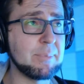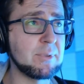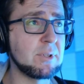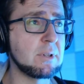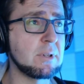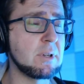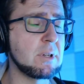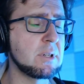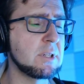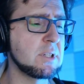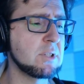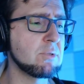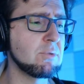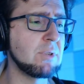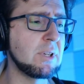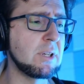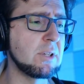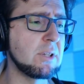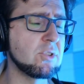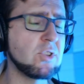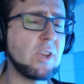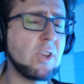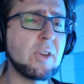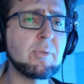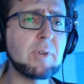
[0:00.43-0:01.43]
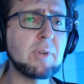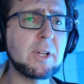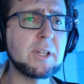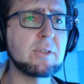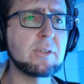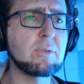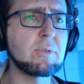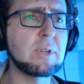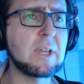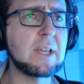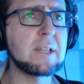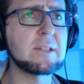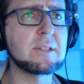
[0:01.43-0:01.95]
On this episode,
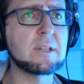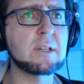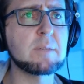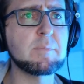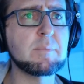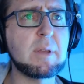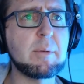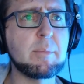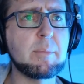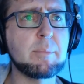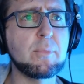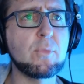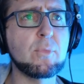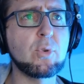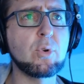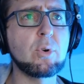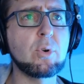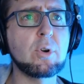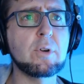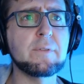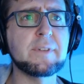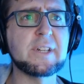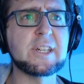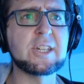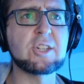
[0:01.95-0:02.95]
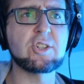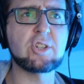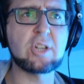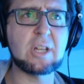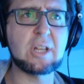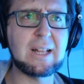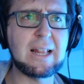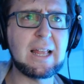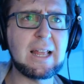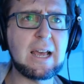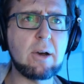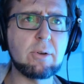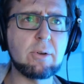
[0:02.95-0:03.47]
today is gonna be more of a
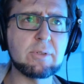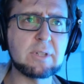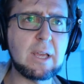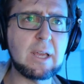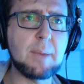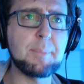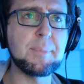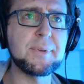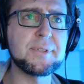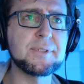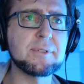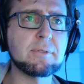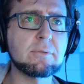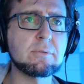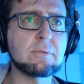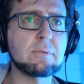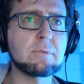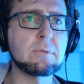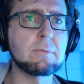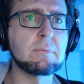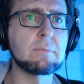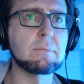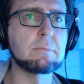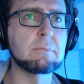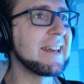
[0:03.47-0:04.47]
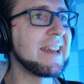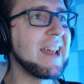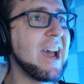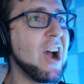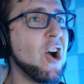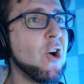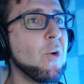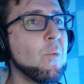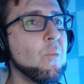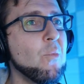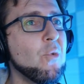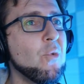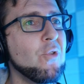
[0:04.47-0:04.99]
chill out episode, but this
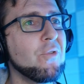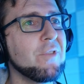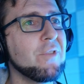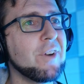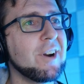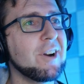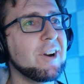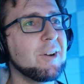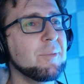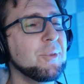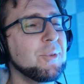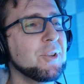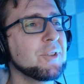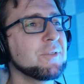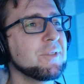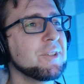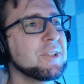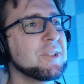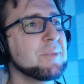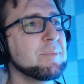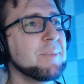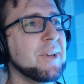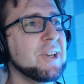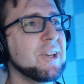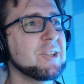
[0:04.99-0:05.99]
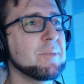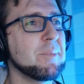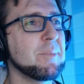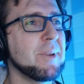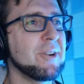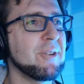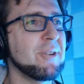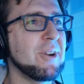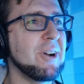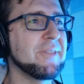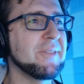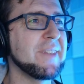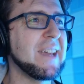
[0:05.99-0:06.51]
turns out to be a lie as
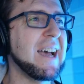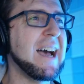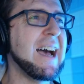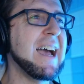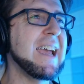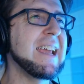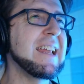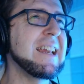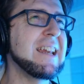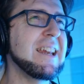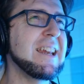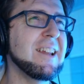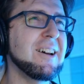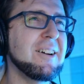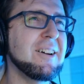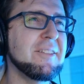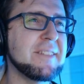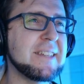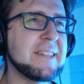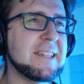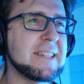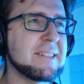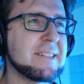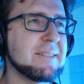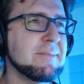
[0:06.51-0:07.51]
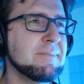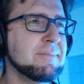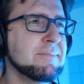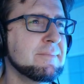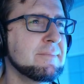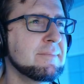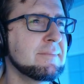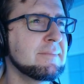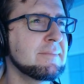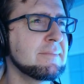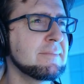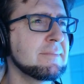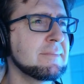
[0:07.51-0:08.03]
Christian gets more
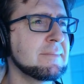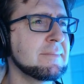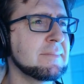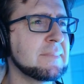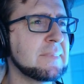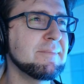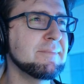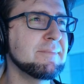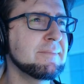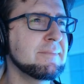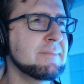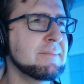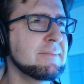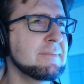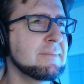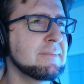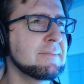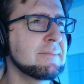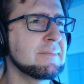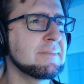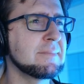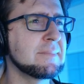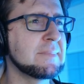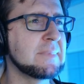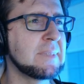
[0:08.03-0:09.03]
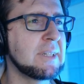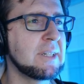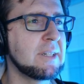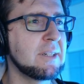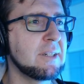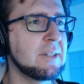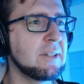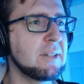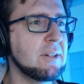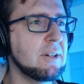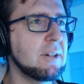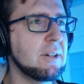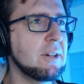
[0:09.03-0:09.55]
and
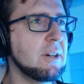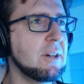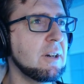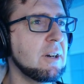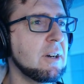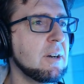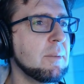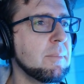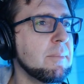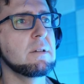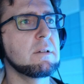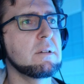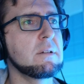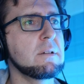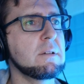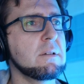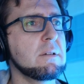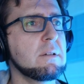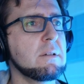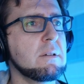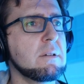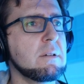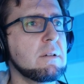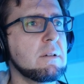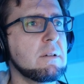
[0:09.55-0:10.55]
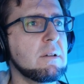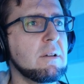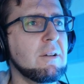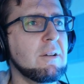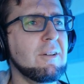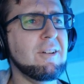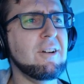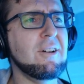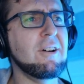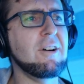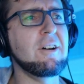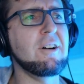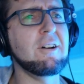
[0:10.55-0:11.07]
more excited.
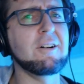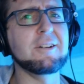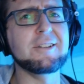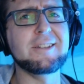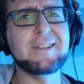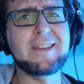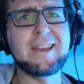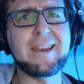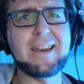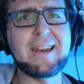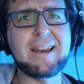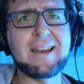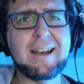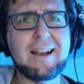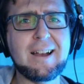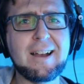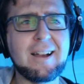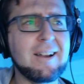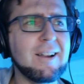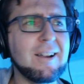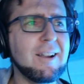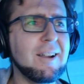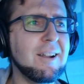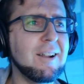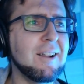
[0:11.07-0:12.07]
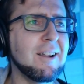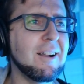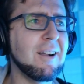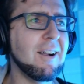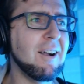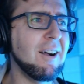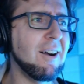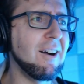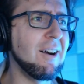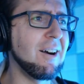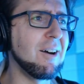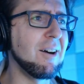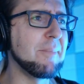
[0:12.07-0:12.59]
Oh yeah,
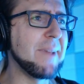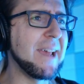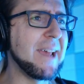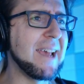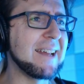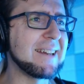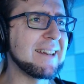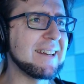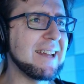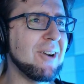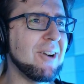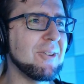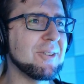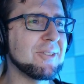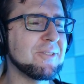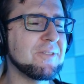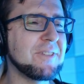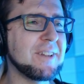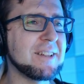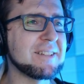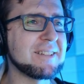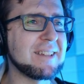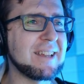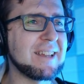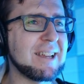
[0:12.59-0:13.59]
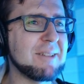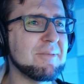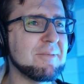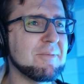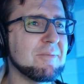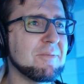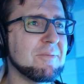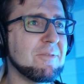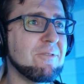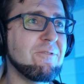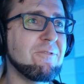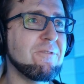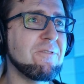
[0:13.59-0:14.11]
oh man, now it feels like
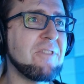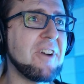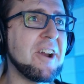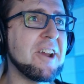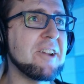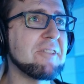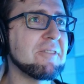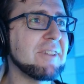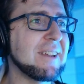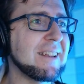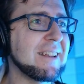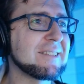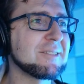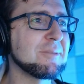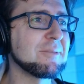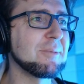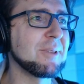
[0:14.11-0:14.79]
I'm firing some